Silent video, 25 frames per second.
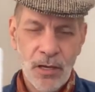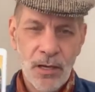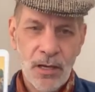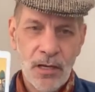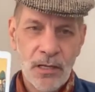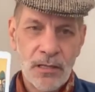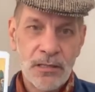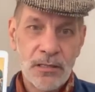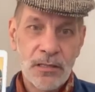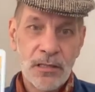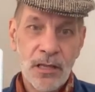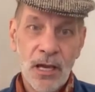
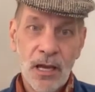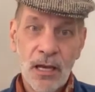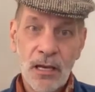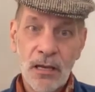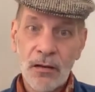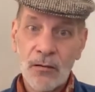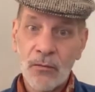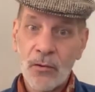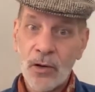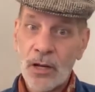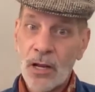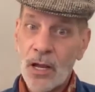It's
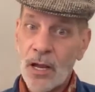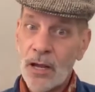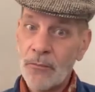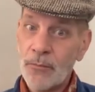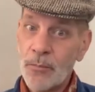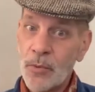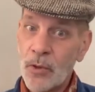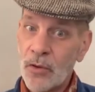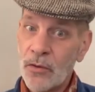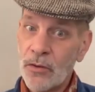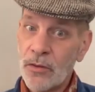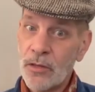like, well, I
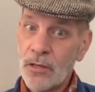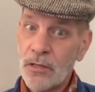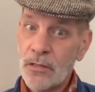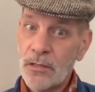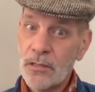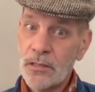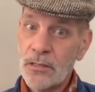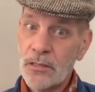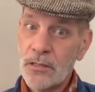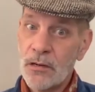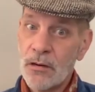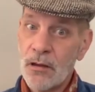built
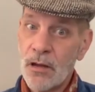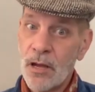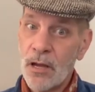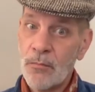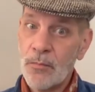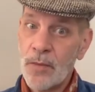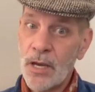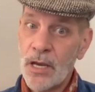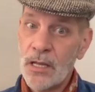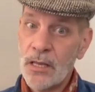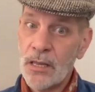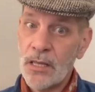this and I
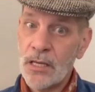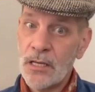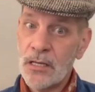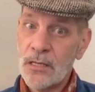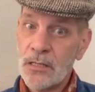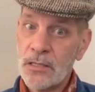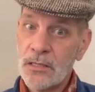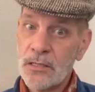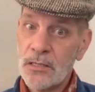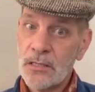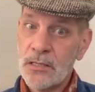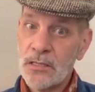made
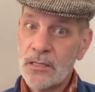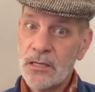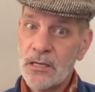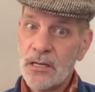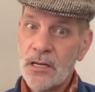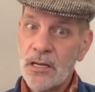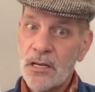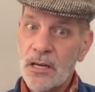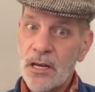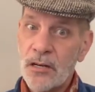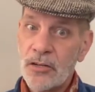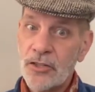this,
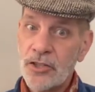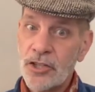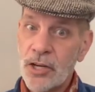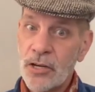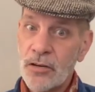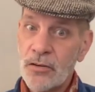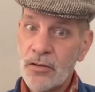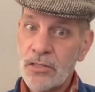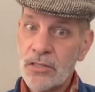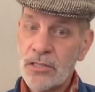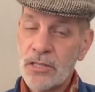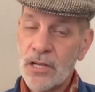and she
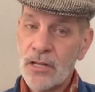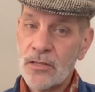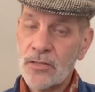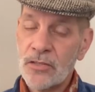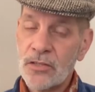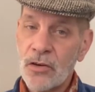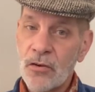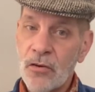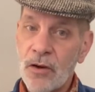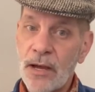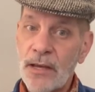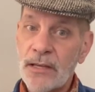understands
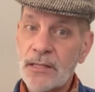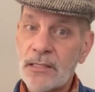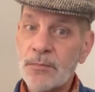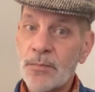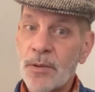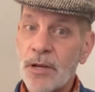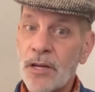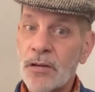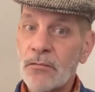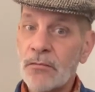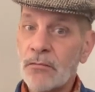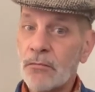the grace,
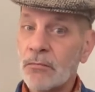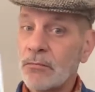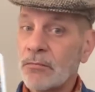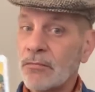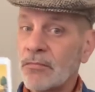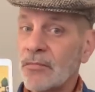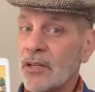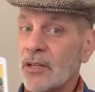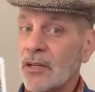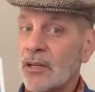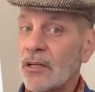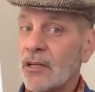but
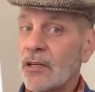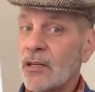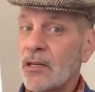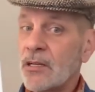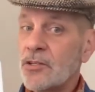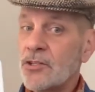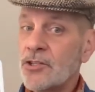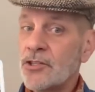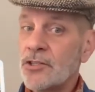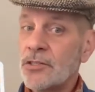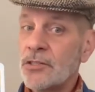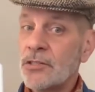
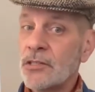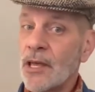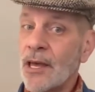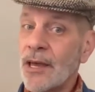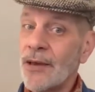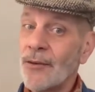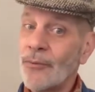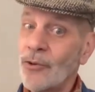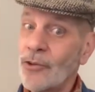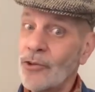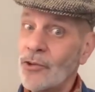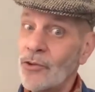she's
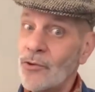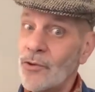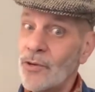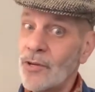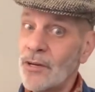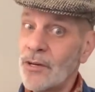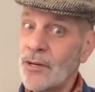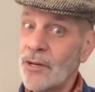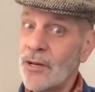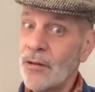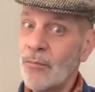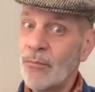like, well, you
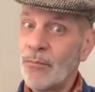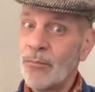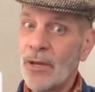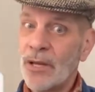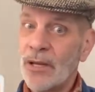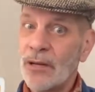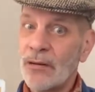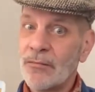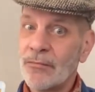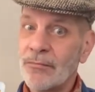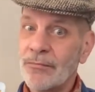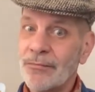can come,
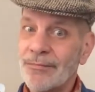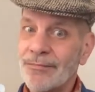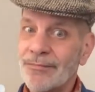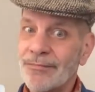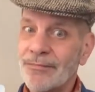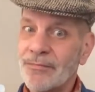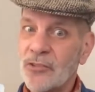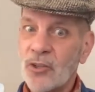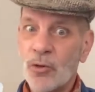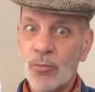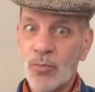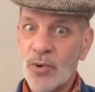but
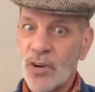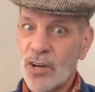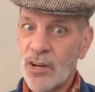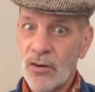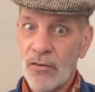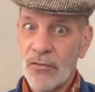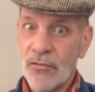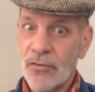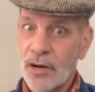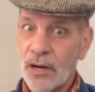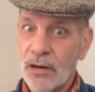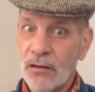don't bring
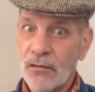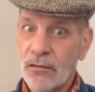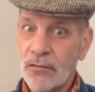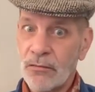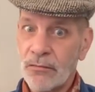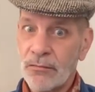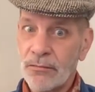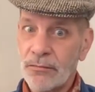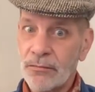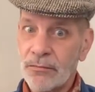your friend.